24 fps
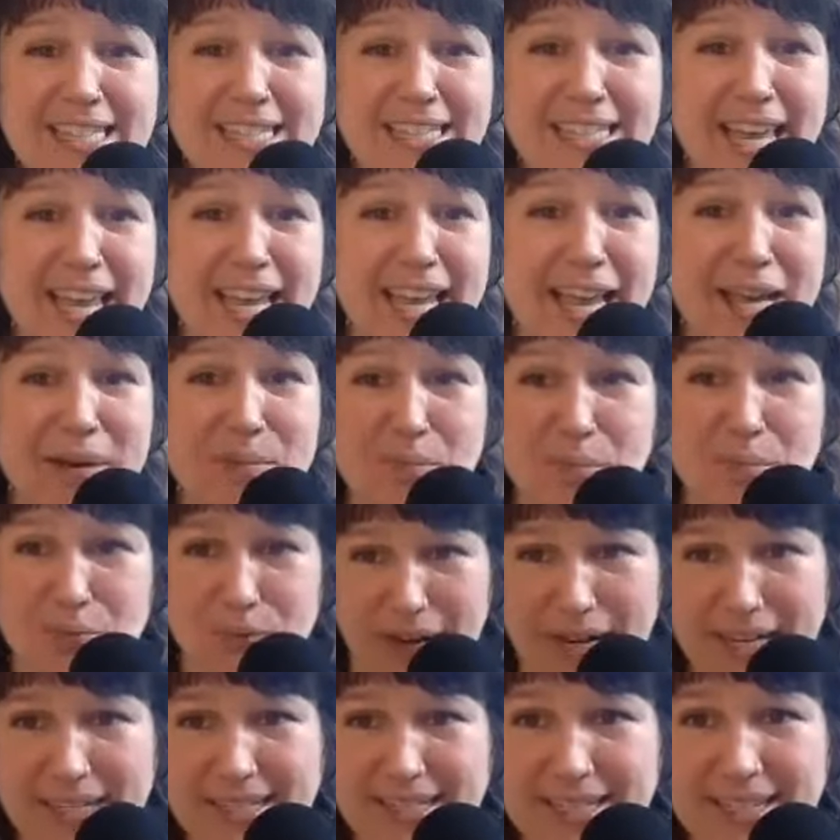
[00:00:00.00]
is like
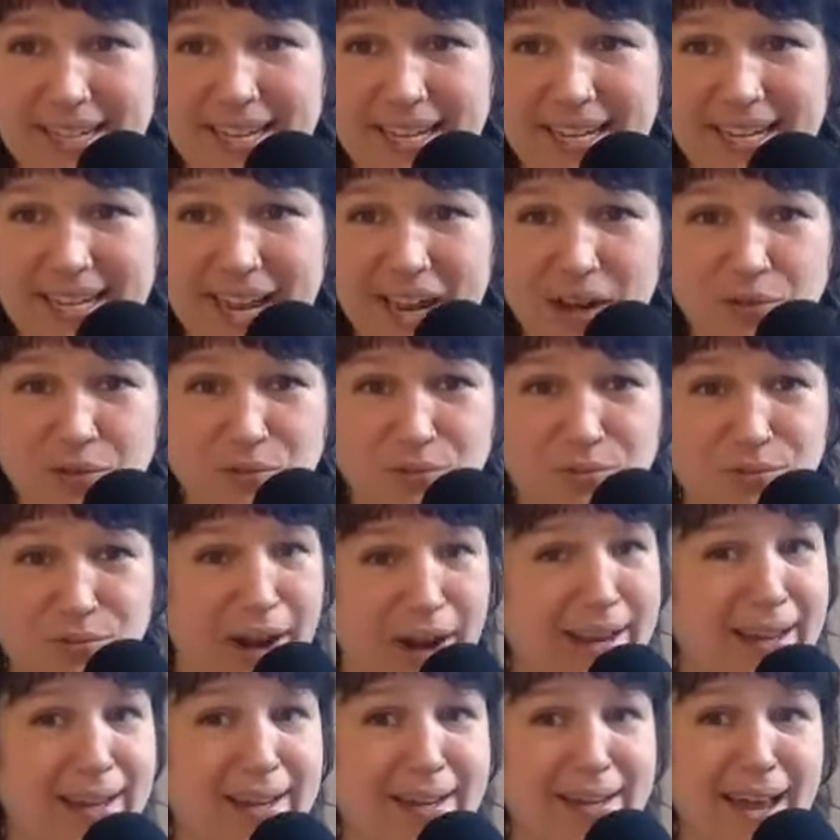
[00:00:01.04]
embracing and
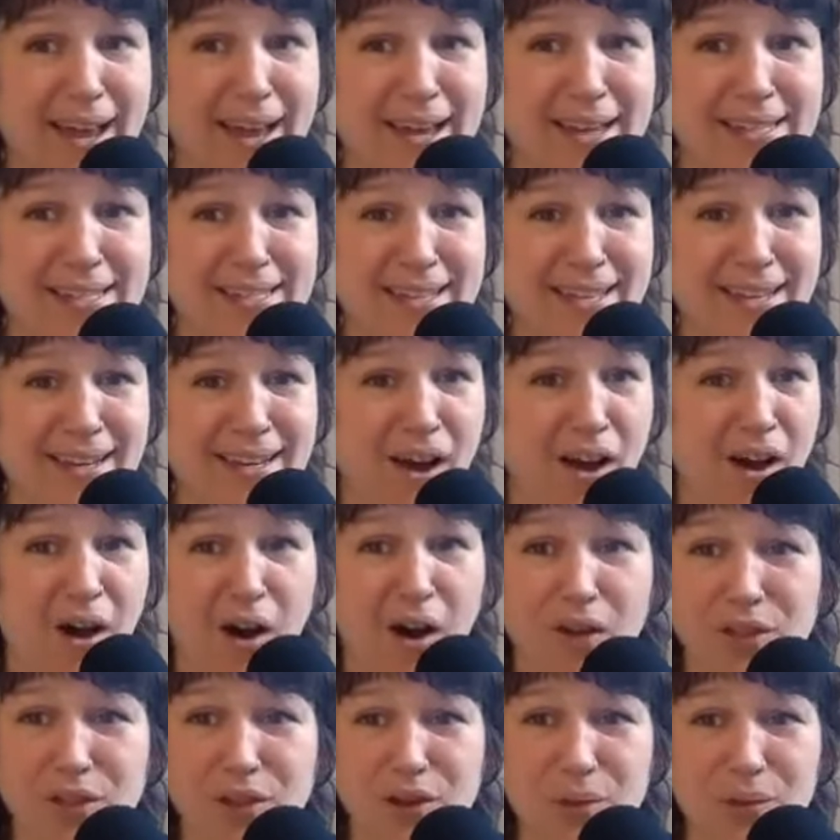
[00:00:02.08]
recognizing
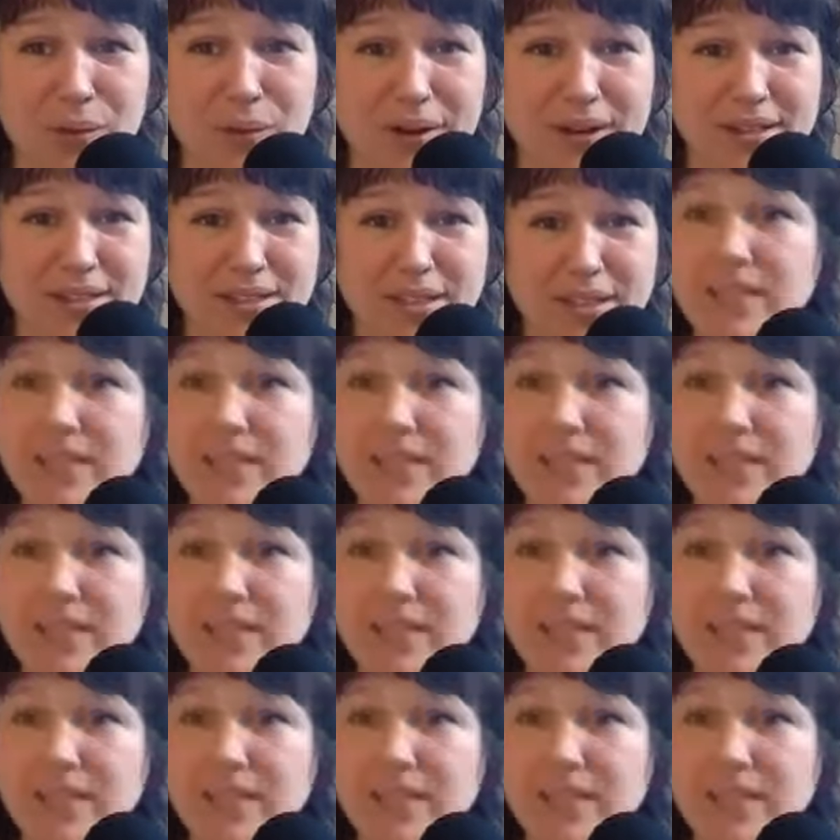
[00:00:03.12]
all the queers.